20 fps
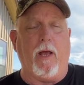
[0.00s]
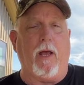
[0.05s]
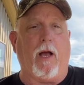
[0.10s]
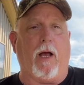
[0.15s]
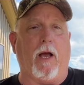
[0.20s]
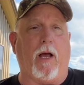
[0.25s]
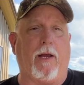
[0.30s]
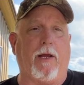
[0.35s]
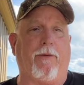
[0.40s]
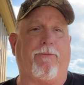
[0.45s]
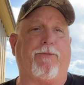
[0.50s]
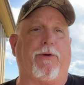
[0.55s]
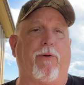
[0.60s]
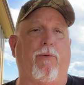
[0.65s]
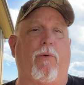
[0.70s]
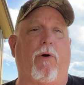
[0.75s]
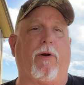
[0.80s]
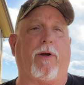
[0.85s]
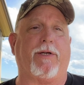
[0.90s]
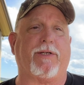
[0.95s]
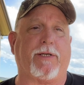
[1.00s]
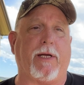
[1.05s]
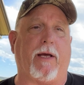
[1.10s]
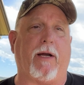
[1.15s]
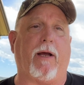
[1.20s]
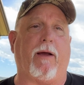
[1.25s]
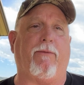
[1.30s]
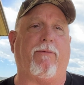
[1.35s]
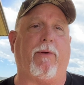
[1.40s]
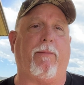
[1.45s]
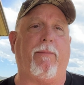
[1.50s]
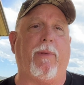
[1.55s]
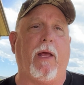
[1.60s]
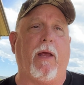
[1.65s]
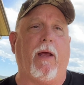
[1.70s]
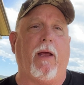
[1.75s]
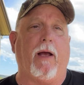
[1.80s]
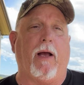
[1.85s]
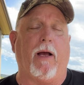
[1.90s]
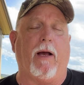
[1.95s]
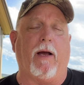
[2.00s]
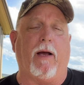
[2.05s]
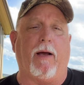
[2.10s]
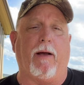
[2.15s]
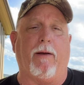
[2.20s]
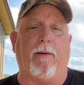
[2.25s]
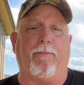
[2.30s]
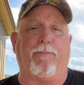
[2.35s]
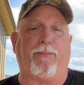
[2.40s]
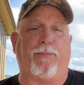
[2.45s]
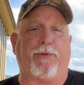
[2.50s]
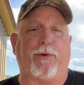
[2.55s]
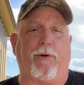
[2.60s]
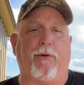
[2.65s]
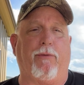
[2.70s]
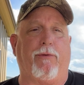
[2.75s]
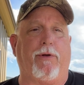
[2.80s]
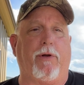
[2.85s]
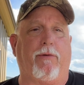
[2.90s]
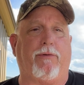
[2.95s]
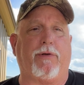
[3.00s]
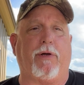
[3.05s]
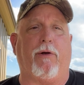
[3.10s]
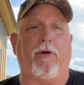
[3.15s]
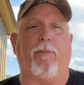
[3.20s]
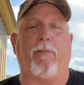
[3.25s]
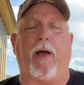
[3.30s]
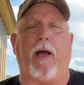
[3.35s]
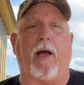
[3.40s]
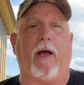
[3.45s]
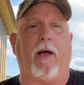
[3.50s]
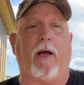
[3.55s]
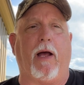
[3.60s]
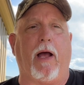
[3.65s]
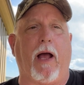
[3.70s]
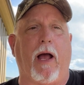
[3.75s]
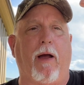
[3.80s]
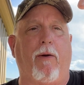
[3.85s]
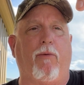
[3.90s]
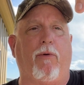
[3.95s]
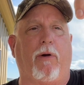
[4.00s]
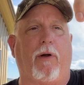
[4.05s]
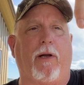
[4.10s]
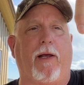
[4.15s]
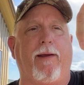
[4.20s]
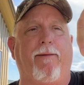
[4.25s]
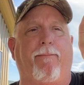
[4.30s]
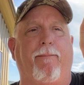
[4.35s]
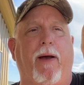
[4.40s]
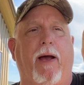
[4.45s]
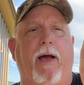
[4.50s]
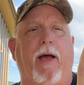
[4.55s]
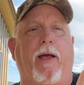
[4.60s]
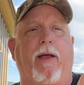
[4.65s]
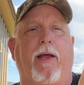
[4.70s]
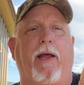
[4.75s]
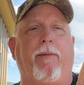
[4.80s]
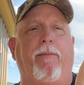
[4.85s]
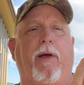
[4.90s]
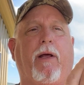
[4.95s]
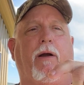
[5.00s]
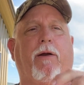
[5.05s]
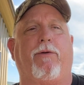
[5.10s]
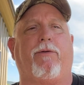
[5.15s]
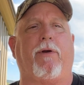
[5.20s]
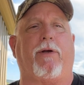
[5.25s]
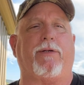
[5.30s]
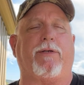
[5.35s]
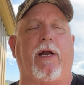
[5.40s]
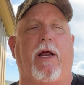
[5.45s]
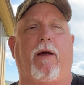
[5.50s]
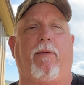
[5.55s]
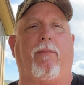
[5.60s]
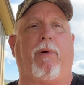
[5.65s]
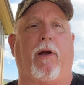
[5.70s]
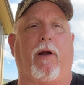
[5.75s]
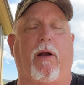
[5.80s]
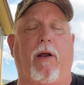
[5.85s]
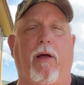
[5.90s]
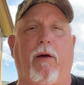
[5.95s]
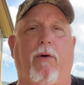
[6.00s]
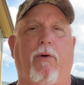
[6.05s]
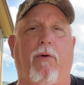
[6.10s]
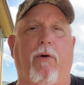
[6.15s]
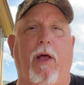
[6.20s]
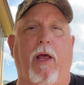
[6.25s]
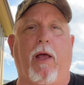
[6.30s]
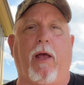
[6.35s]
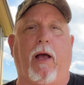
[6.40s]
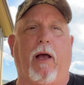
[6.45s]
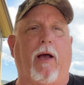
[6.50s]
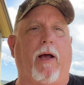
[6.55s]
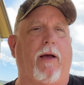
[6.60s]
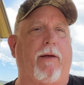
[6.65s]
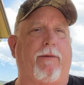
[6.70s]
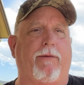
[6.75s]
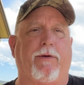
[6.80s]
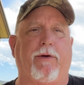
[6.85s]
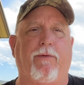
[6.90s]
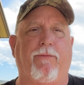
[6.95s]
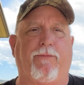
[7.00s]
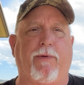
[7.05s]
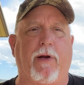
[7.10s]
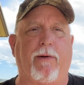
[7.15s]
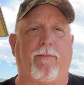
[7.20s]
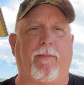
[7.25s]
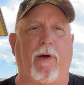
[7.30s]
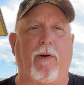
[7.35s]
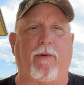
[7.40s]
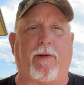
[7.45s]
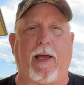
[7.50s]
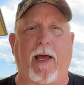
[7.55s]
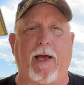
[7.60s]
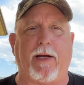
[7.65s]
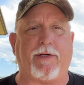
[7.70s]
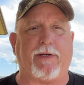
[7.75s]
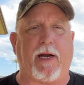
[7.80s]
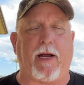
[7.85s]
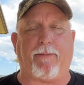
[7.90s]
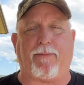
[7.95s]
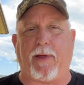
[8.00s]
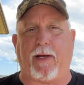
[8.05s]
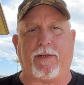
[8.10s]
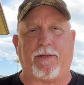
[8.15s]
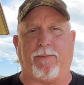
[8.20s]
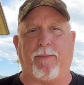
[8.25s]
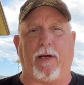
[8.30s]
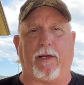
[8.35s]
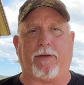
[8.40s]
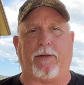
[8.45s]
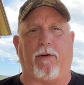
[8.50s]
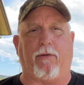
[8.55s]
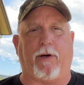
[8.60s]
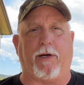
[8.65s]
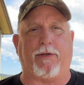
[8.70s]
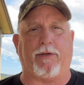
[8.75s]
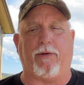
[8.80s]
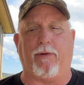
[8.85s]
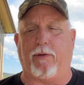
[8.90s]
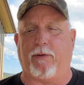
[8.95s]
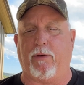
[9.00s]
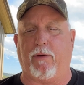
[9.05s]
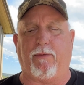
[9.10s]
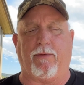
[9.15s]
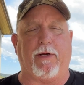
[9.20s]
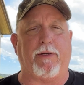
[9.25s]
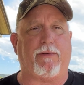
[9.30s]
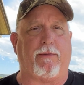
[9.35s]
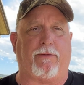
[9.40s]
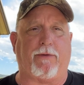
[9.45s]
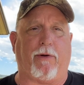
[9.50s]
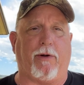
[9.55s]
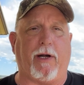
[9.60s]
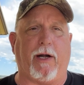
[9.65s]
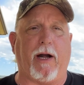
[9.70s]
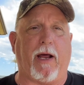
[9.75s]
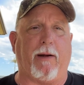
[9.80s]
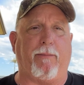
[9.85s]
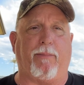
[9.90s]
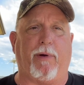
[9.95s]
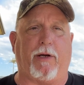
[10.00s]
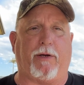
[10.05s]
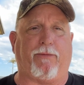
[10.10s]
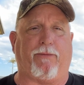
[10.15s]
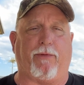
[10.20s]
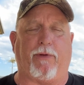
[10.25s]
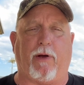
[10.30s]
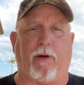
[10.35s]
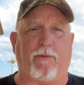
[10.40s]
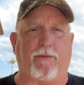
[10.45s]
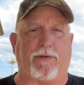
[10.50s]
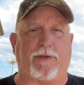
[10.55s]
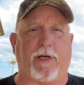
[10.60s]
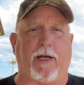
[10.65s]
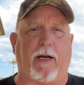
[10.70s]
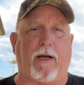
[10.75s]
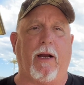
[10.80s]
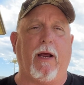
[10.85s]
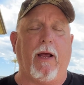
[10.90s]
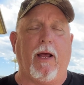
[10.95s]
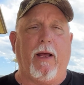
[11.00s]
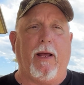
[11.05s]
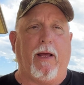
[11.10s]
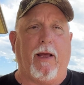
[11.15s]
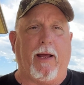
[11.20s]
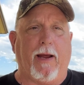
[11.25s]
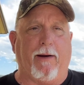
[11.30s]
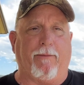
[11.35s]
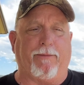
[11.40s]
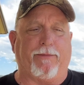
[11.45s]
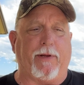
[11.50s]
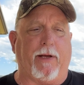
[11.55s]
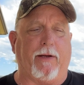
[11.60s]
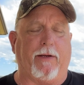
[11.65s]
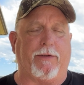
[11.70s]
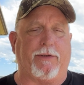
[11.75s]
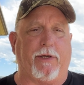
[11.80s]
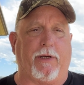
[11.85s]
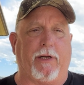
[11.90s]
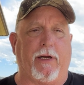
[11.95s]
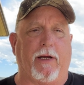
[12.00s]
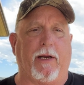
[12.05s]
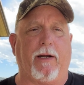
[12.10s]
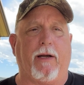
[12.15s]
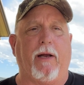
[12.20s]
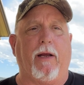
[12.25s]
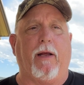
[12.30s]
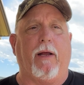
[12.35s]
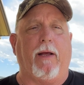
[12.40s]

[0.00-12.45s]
If you want a set of them through YouTube, I will leave my email address down below. Do Venmo, Cash App. That's about the only two I do. These are $39 for the whole set, everything that you get.